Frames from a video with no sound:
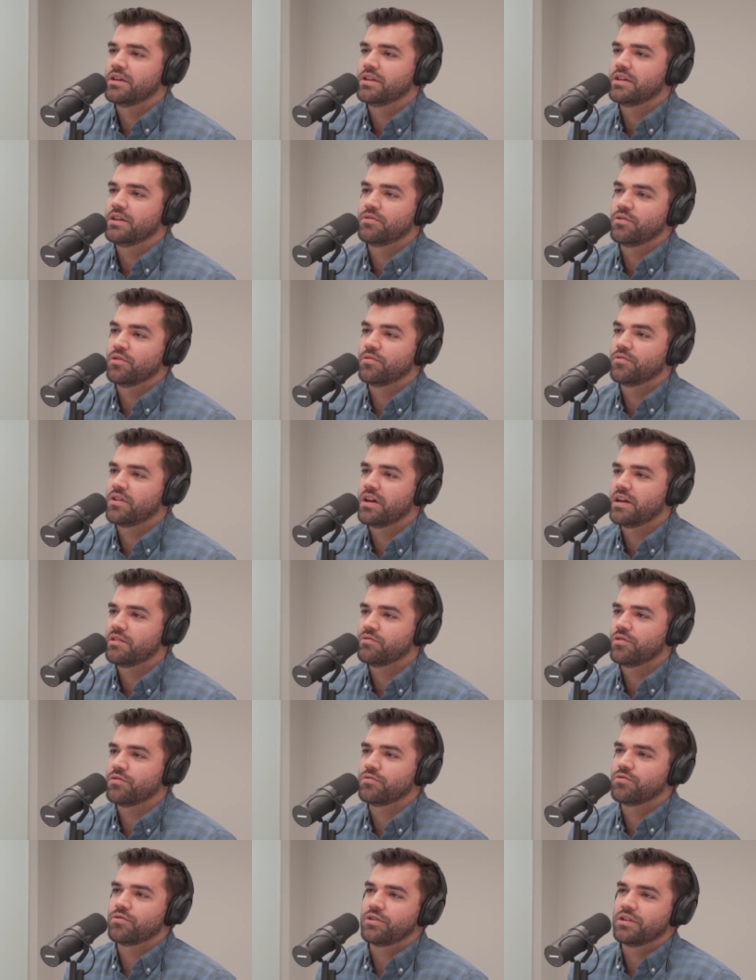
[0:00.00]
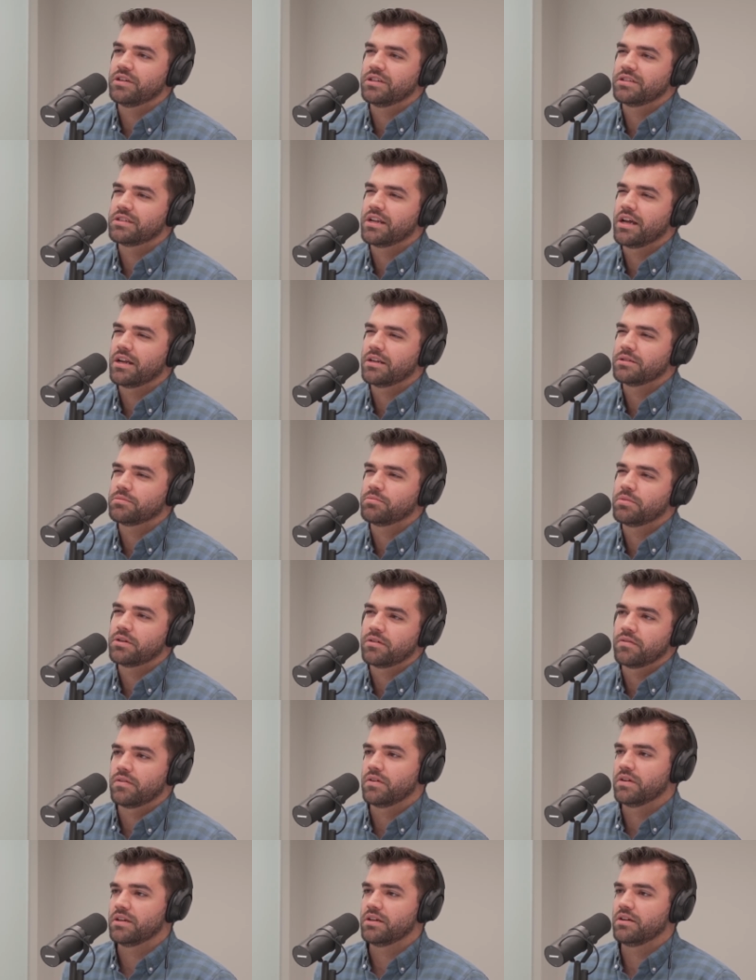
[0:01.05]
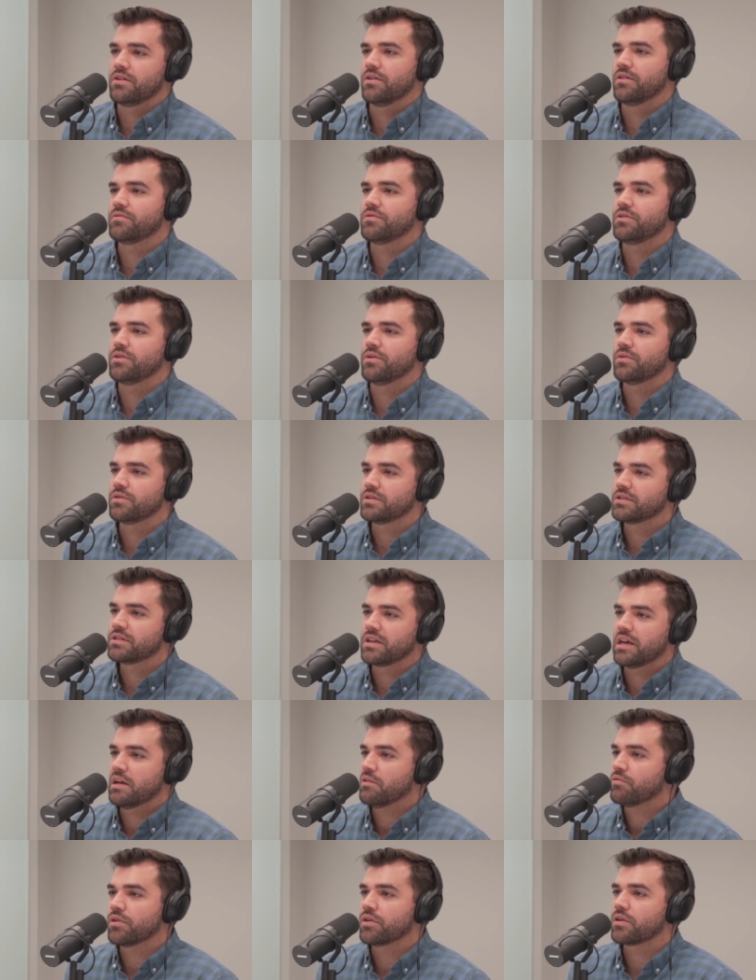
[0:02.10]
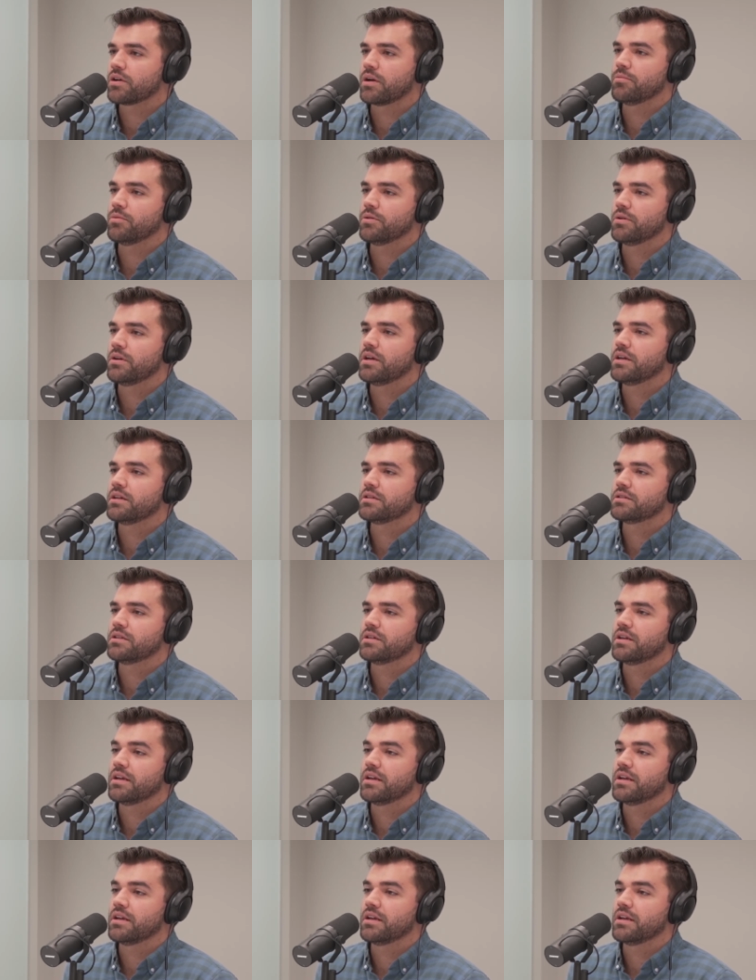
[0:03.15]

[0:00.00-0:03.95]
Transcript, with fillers: if you're flying for free, it's not as big of a deal if you only stay for a couple of days.